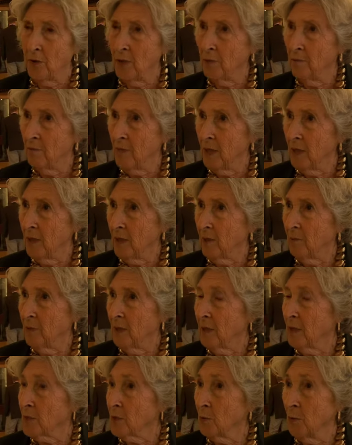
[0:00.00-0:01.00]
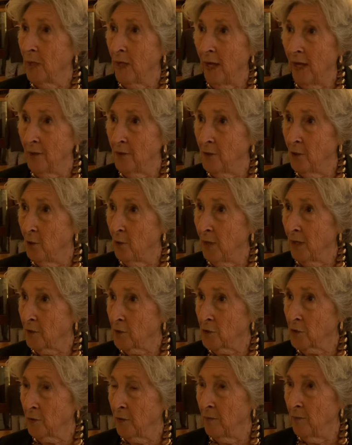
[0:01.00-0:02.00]
than many because we had no
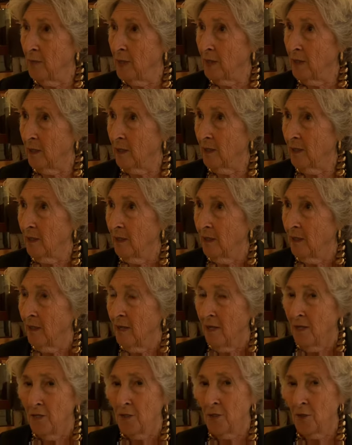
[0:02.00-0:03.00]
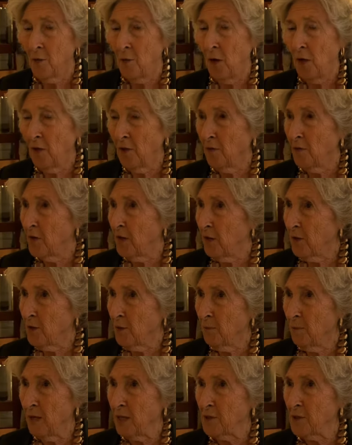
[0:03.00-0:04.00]
extra money. So all of the
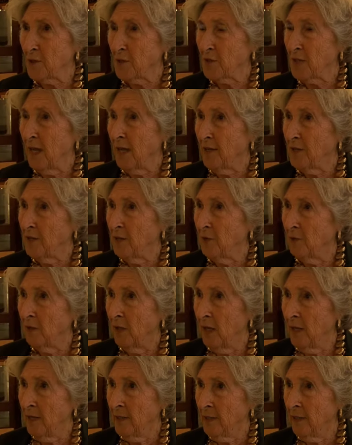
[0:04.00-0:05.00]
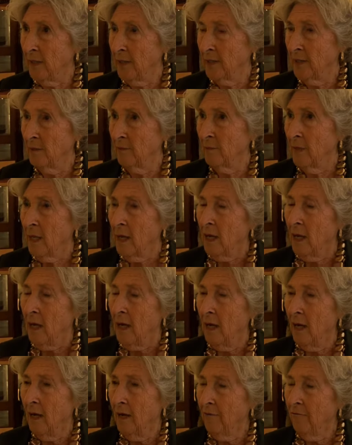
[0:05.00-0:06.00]
other budgets had no line item.
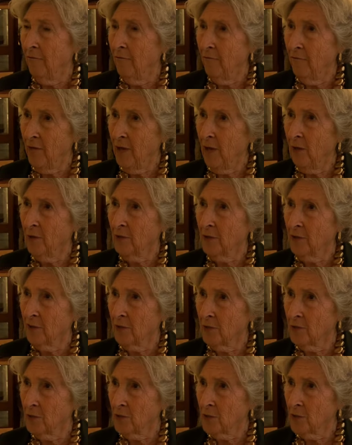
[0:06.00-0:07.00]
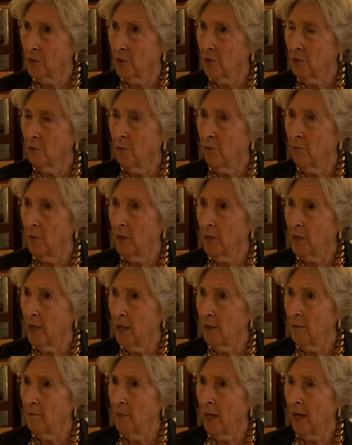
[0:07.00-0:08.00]
I felt a concern when we
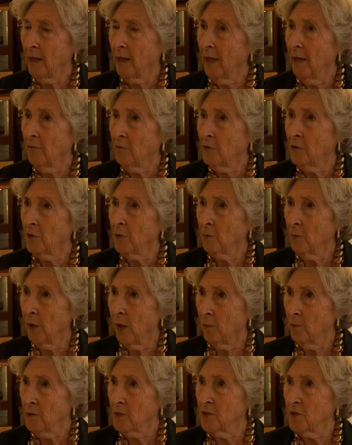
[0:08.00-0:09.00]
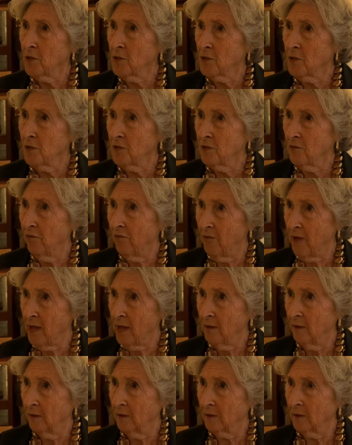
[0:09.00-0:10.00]
came back after the propositions
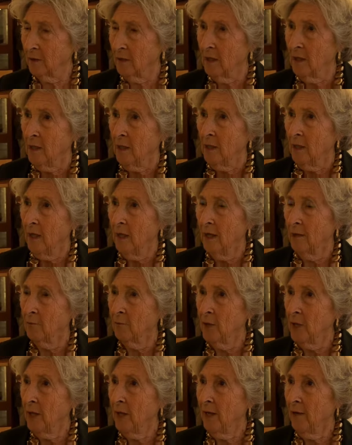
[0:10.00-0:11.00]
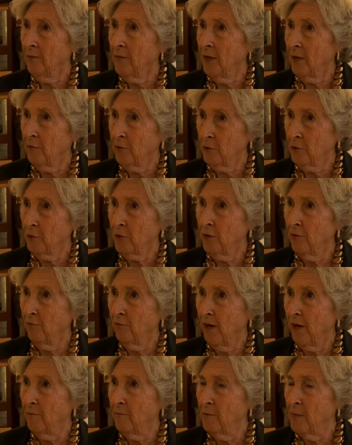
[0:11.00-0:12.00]
failed and we had that
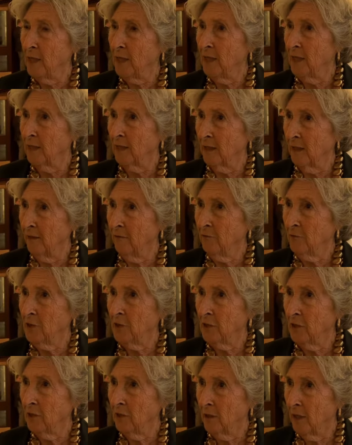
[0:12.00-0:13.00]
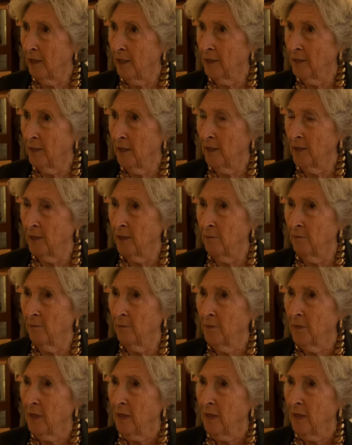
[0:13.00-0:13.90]
35 million left in a line item.